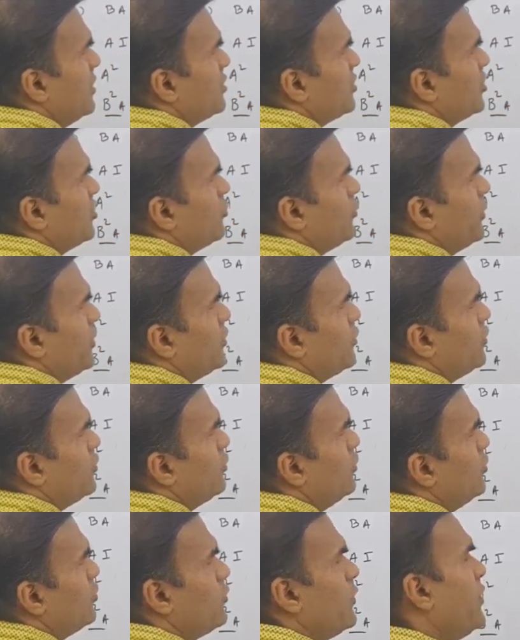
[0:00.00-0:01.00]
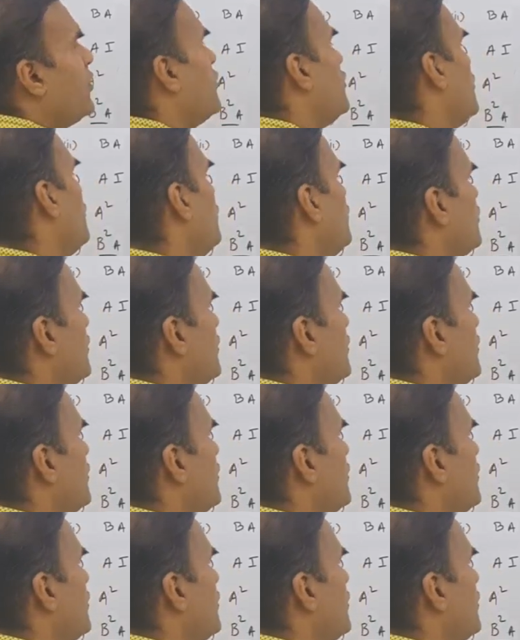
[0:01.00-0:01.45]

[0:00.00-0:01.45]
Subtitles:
So 2 into 2, 2 into 2,